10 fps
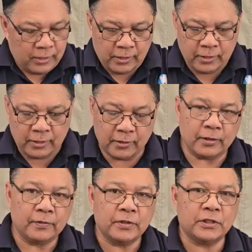and
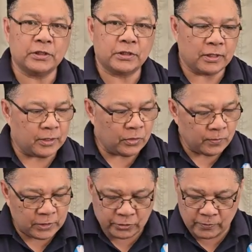this is the
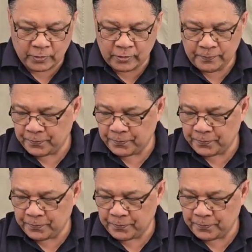normal trimmer,